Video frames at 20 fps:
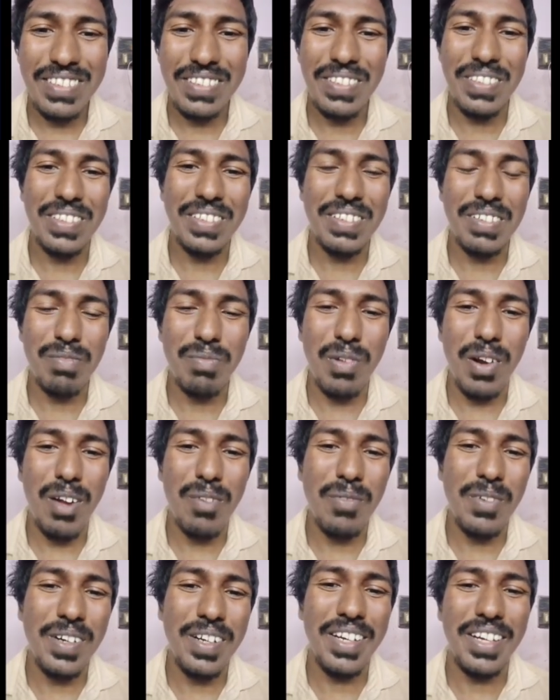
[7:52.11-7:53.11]
So
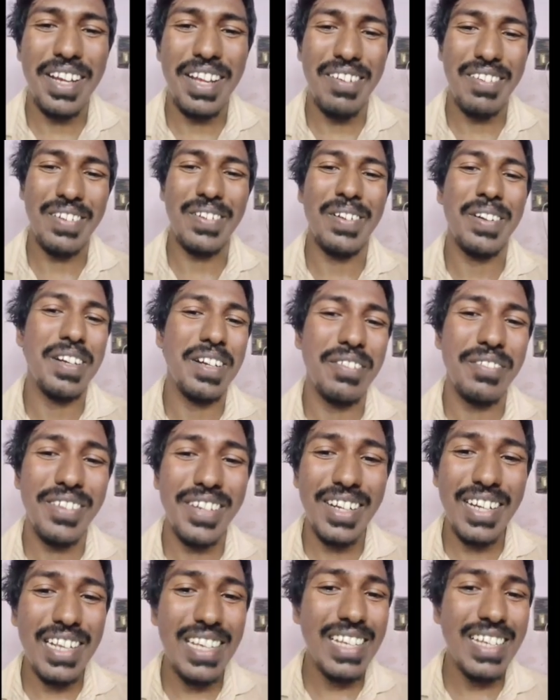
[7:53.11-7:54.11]
probability never going
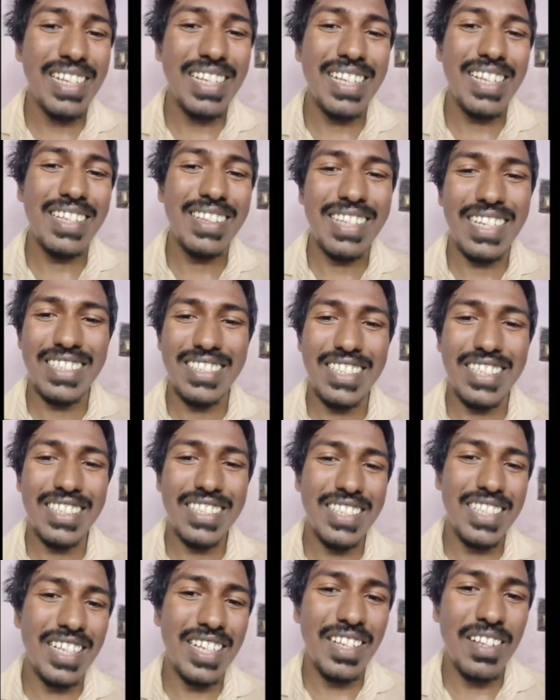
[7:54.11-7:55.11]
infinity. That's
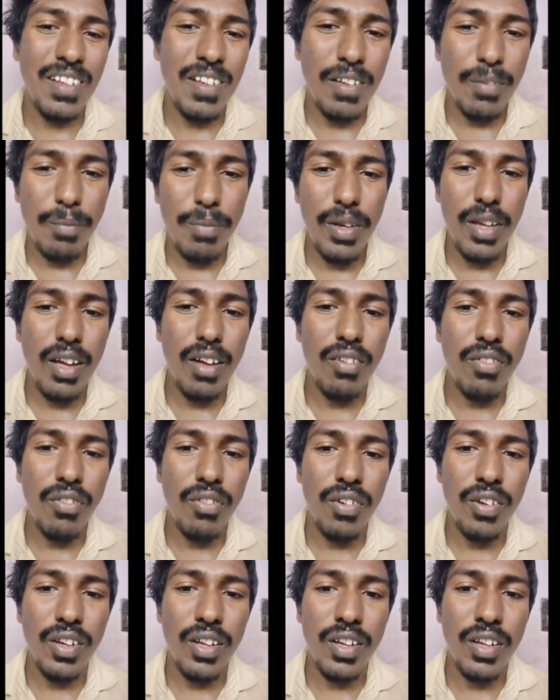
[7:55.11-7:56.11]
it. P of